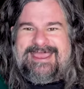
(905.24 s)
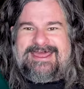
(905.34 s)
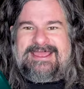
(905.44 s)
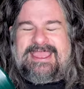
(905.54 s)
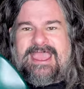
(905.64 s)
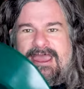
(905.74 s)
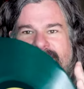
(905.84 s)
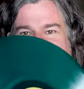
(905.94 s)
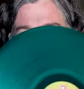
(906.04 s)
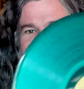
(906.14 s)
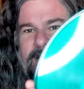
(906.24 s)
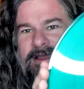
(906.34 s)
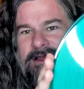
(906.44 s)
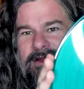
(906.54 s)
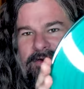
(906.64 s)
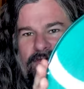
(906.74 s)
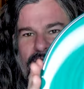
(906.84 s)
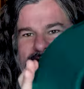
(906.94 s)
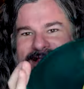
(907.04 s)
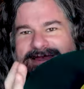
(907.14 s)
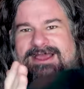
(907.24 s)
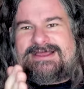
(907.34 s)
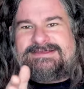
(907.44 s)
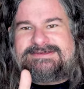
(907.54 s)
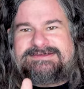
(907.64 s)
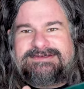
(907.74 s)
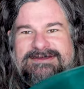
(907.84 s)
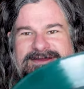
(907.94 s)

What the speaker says: And again, really nice.